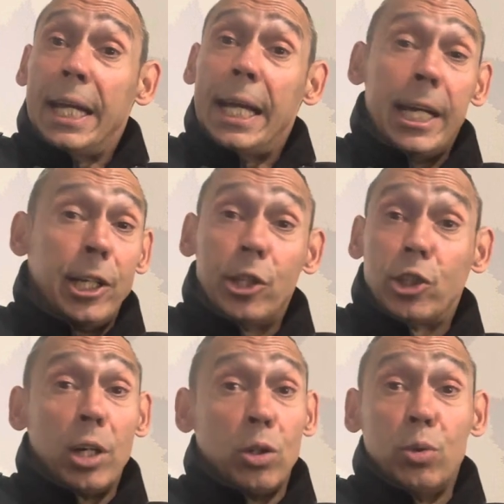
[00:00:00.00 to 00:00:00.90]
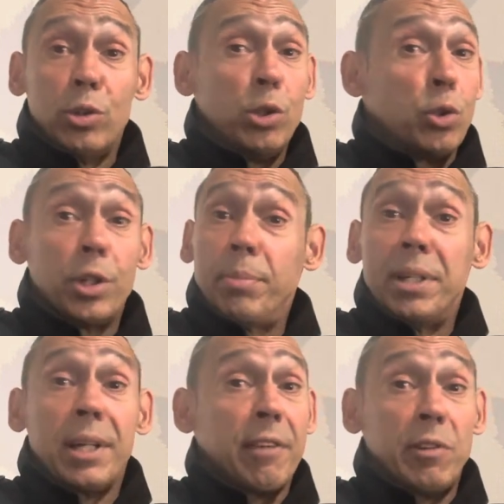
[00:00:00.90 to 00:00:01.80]
In the jungle, you could have been
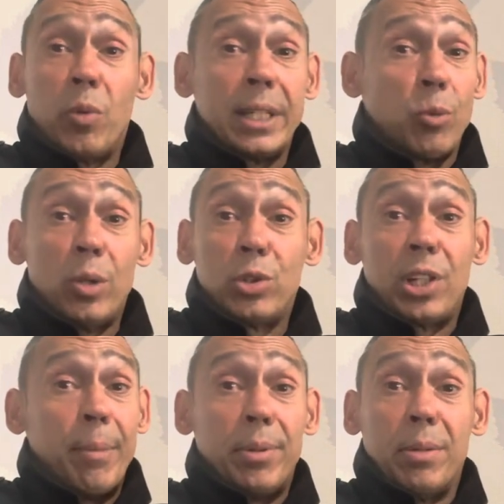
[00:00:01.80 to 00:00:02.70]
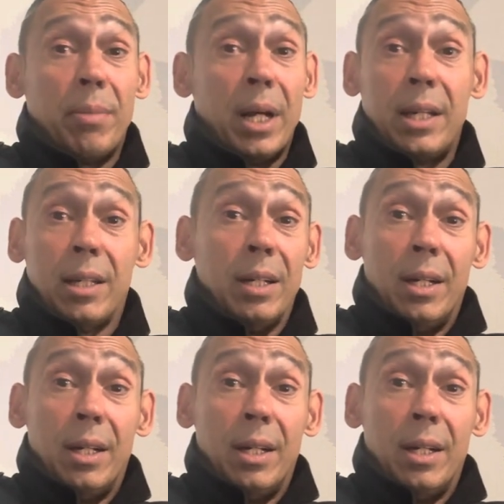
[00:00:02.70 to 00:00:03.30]
heavyweight world champion, mate.